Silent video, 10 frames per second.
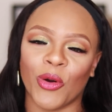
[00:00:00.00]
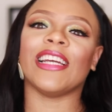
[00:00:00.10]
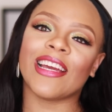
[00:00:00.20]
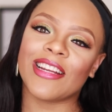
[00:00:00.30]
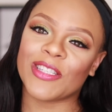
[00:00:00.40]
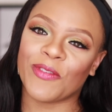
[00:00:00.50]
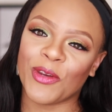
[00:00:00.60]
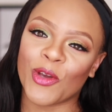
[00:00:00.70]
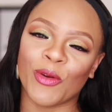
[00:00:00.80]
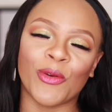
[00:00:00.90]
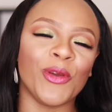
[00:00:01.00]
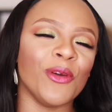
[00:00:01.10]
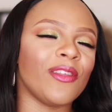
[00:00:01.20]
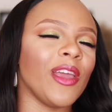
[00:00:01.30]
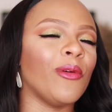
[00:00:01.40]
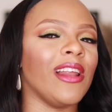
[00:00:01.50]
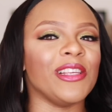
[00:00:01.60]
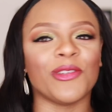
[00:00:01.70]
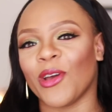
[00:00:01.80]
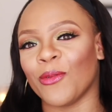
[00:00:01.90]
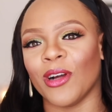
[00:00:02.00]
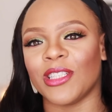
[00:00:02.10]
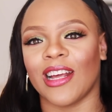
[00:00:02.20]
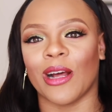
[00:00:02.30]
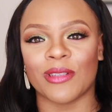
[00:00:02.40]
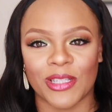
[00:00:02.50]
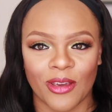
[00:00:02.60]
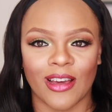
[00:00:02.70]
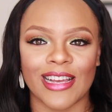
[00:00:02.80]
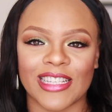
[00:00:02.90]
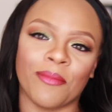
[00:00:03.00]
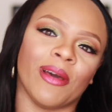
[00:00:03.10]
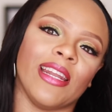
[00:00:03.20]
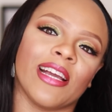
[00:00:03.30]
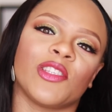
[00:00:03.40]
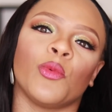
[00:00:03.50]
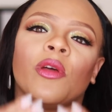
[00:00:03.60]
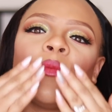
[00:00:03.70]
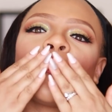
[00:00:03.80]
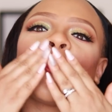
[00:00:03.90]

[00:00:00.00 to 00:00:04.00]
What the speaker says: Share this video with who you think will enjoy watching, and I'll see you guys in my next one.